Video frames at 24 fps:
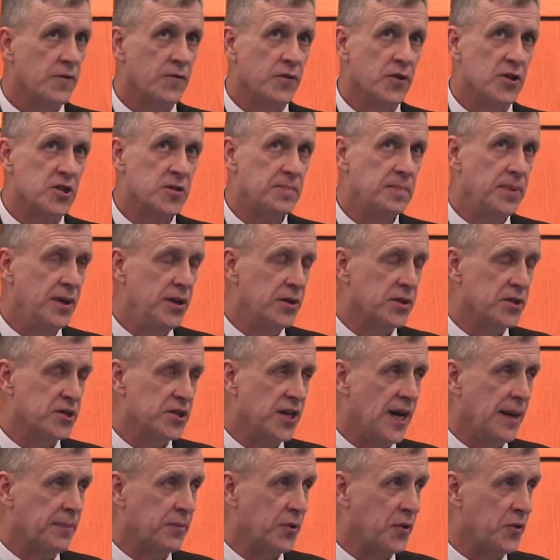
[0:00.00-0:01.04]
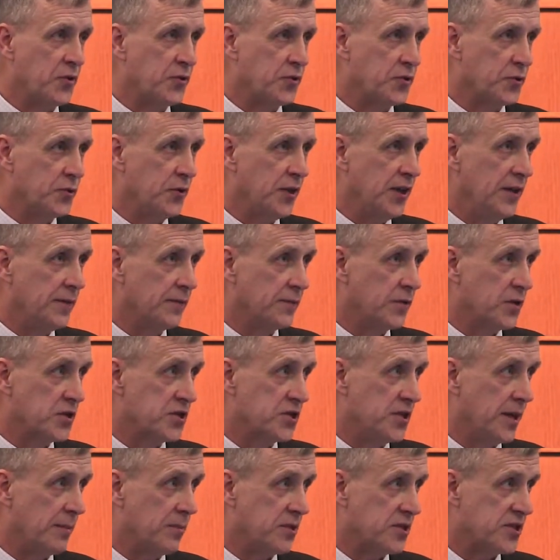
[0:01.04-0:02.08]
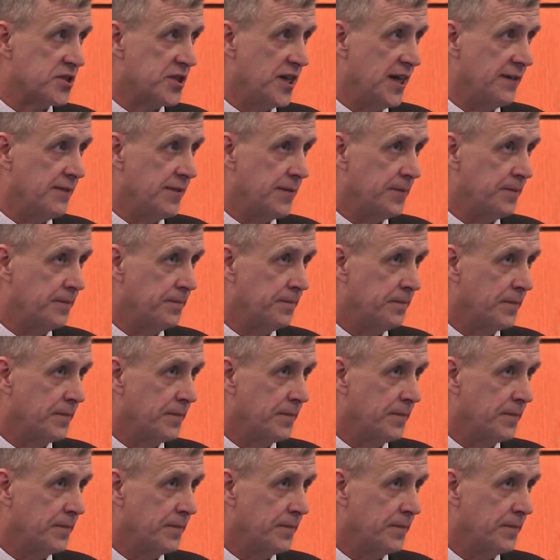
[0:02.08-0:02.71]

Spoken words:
1 Peter chapter 3 and verse number 7.